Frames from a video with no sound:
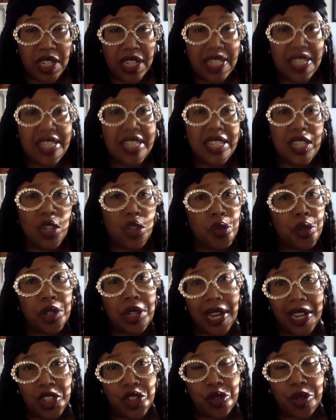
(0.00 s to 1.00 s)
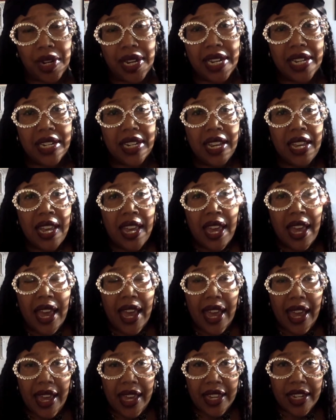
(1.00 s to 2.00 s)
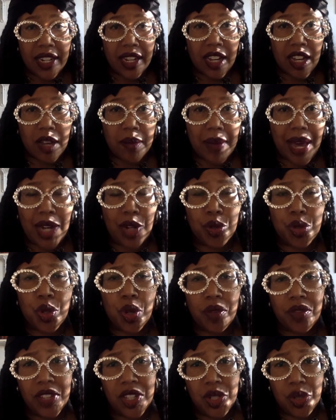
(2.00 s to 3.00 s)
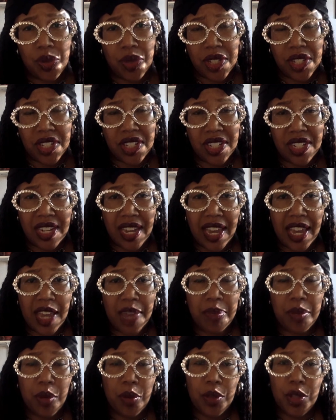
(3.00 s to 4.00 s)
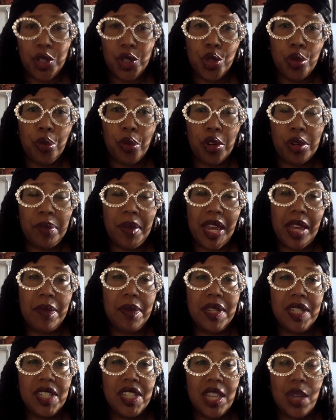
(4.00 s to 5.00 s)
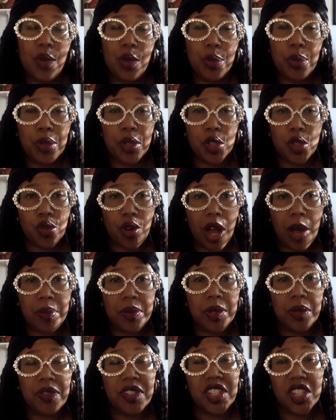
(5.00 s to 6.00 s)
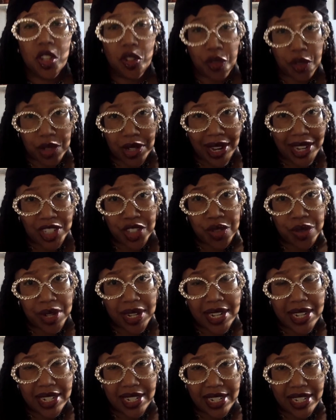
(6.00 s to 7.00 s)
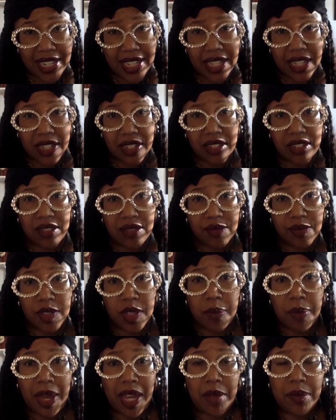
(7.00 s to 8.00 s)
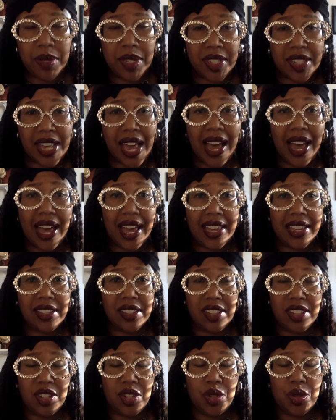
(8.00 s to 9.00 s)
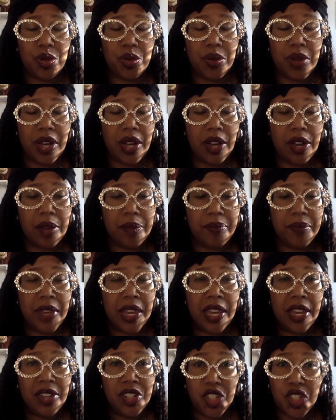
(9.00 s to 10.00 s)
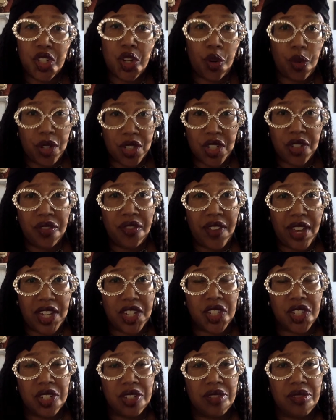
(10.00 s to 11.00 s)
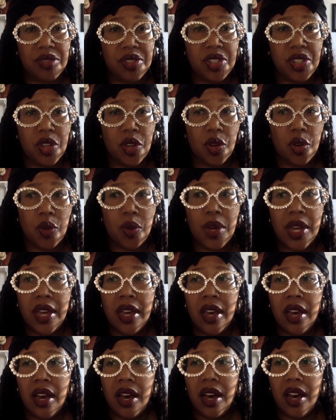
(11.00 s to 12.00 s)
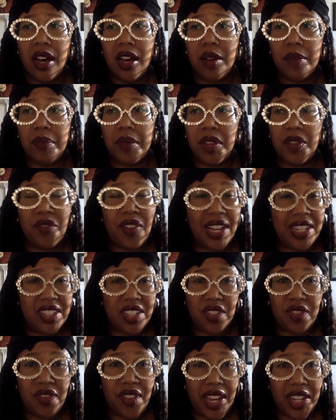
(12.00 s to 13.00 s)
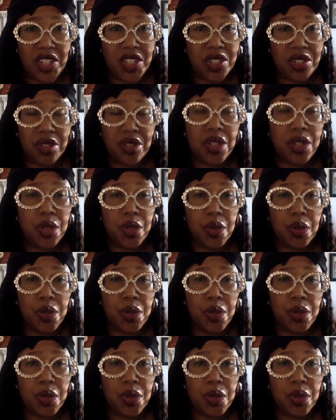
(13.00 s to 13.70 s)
It's silver nitrate. And I don't know if they do this today, but with newborn babies, they would put drops of silver nitrate in the baby's eyes to discourage infection. So it fights infection too.